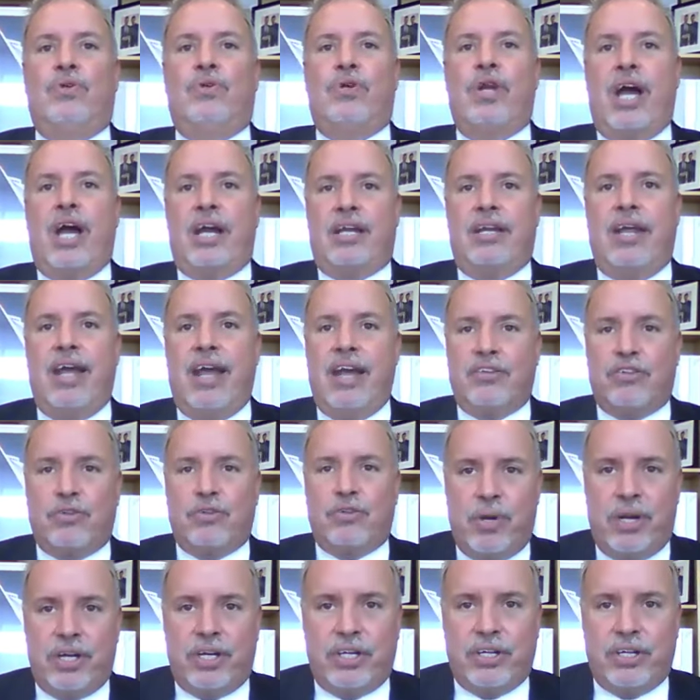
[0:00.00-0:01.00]
not going to
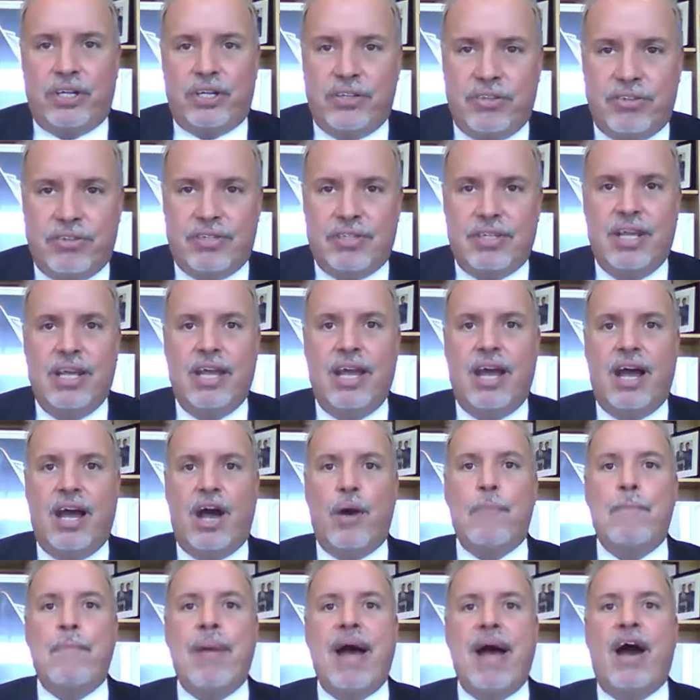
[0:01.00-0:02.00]
ask questions
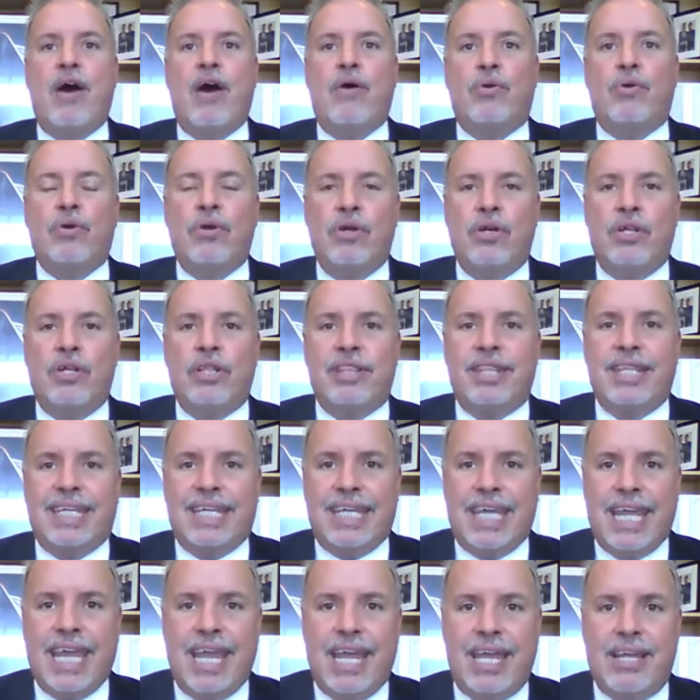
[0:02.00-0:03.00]
about the
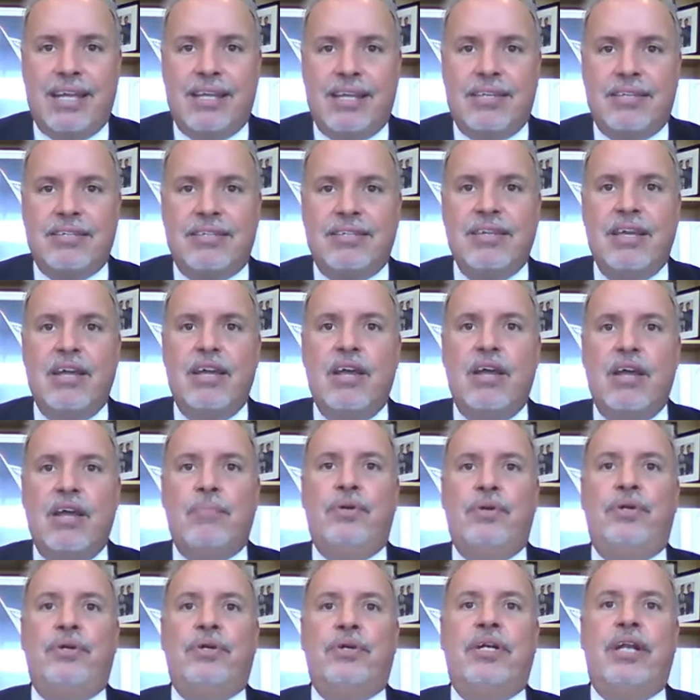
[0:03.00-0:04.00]
case,
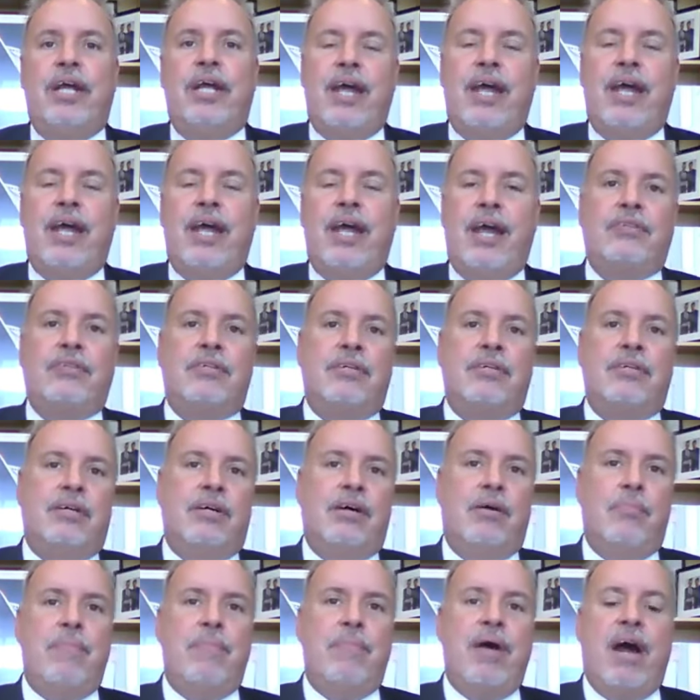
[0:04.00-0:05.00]
but you're going to ask
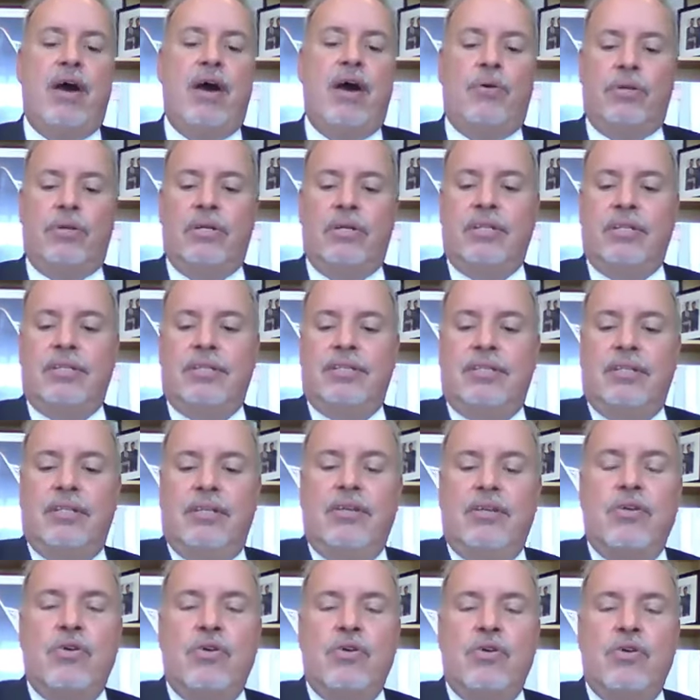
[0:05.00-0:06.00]
about
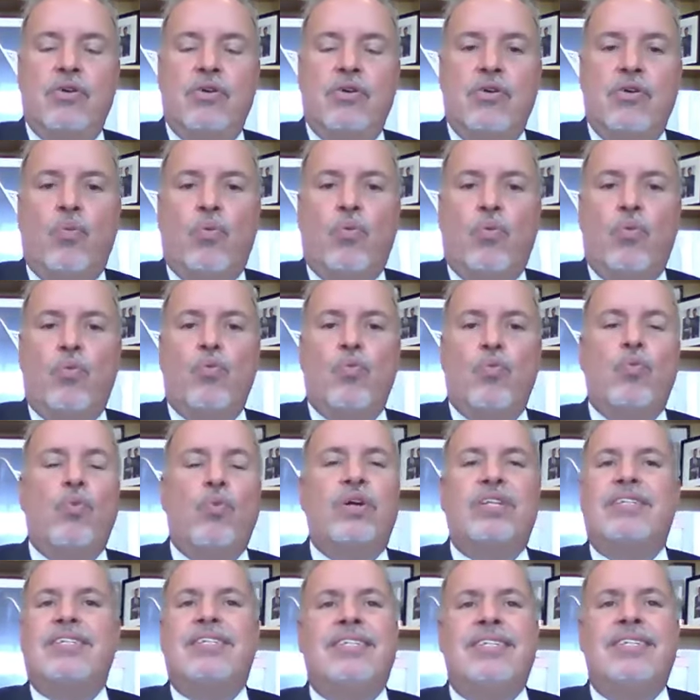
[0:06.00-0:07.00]

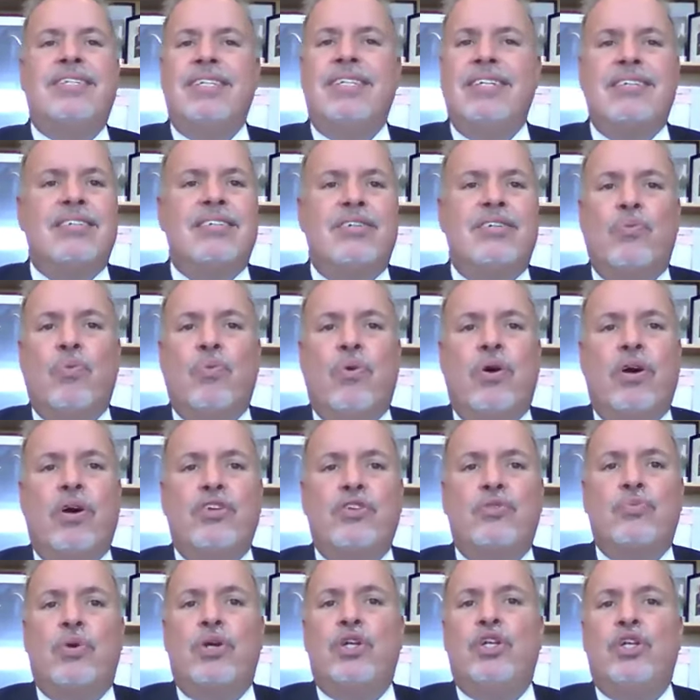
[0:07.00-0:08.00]
what season it
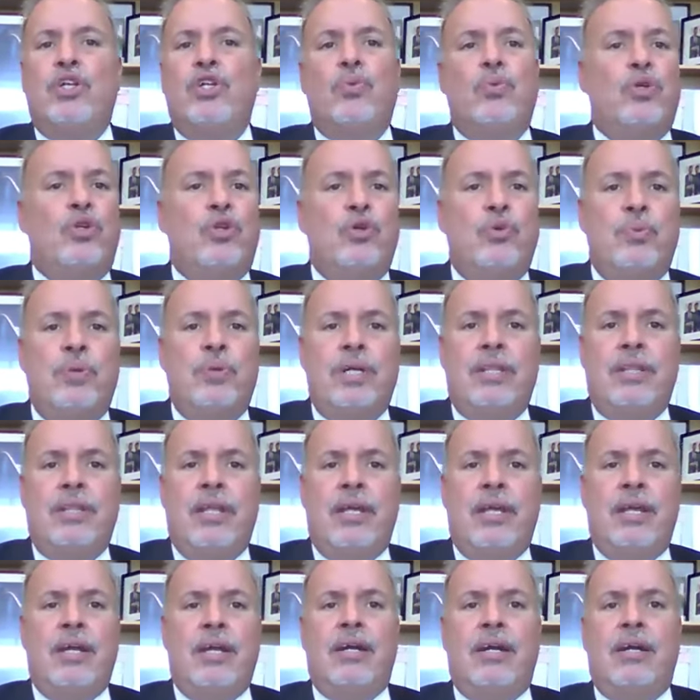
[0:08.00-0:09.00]
was, what you were doing
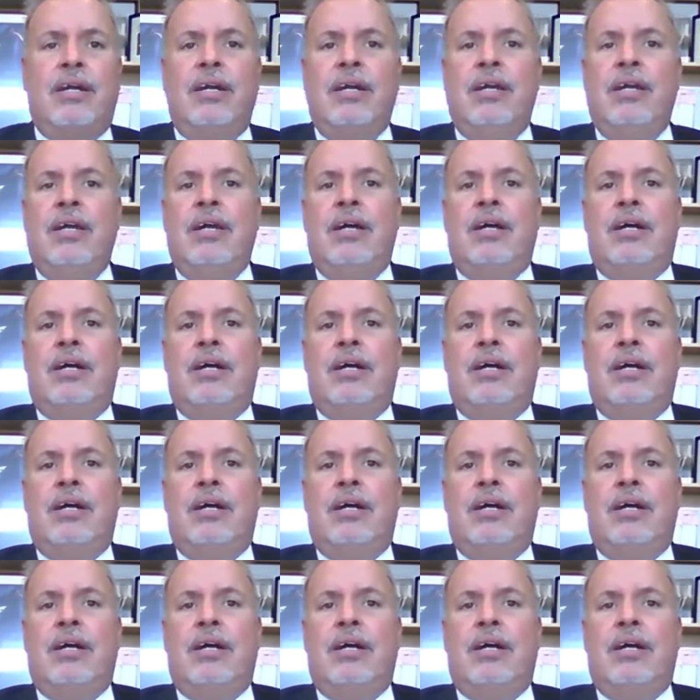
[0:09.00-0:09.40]
there.